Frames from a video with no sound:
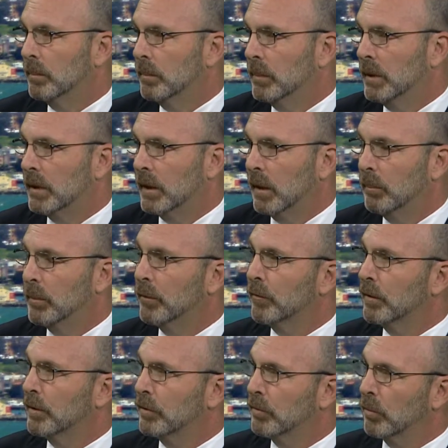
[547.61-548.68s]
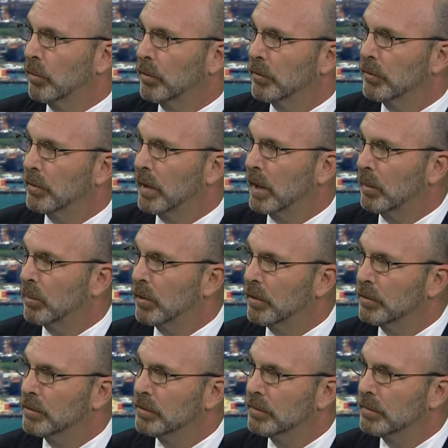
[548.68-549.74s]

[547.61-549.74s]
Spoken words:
being ambivalent towards that approach?